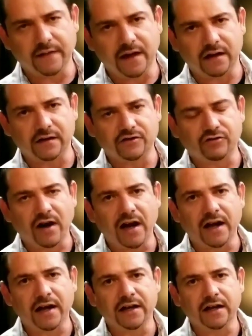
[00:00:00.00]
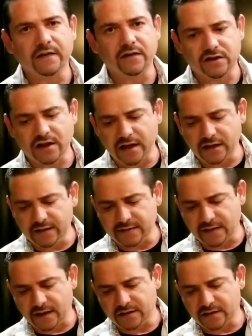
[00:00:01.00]
that are dry in the Chinese
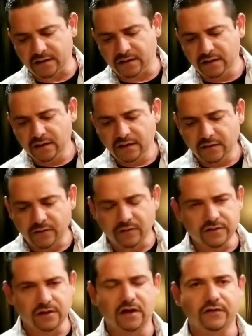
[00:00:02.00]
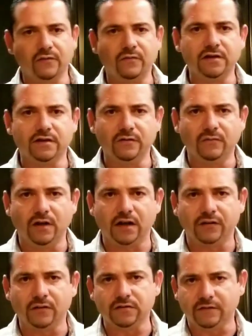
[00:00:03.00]
section. Those are not the ones you
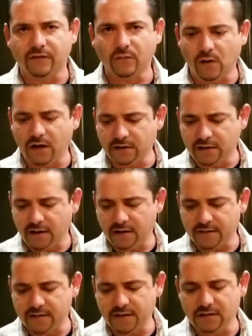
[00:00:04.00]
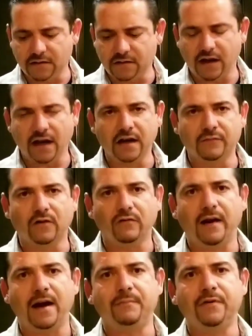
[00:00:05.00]
want. Those are for wontons. These are egg roll
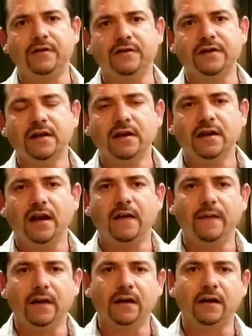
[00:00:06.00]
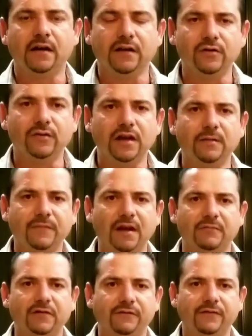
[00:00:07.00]
wrappers, and you keep
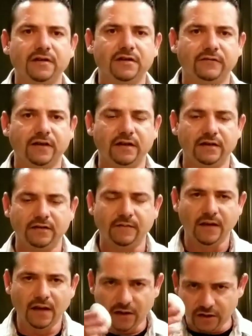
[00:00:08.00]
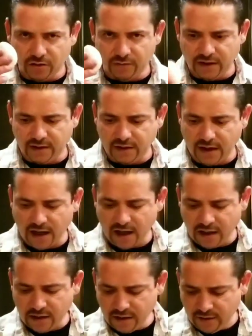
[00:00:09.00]
them refrigerated. You need an
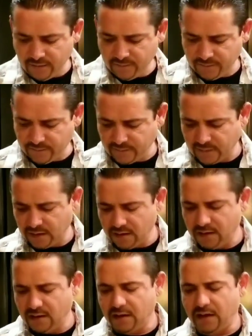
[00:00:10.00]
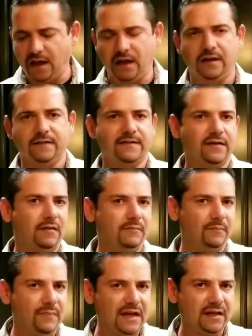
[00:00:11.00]
egg and some
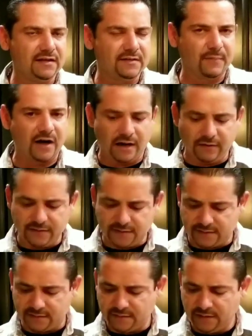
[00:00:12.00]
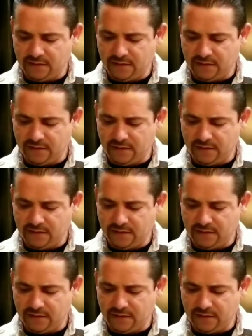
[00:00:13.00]
bean sprouts